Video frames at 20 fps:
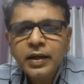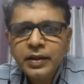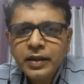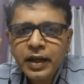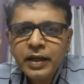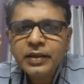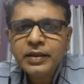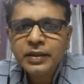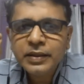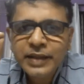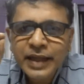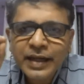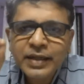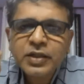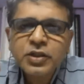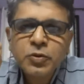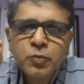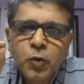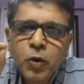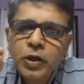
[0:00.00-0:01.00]
And
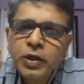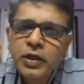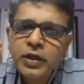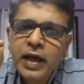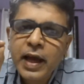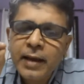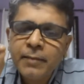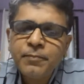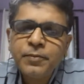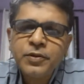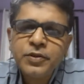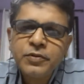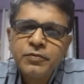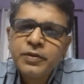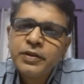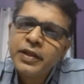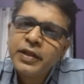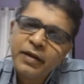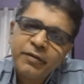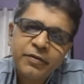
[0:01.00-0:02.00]
that is what
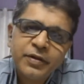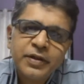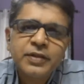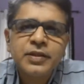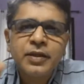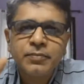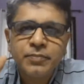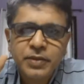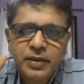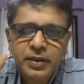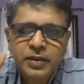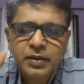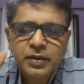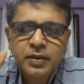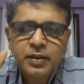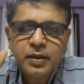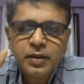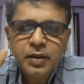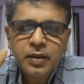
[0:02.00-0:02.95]
happens with every subject.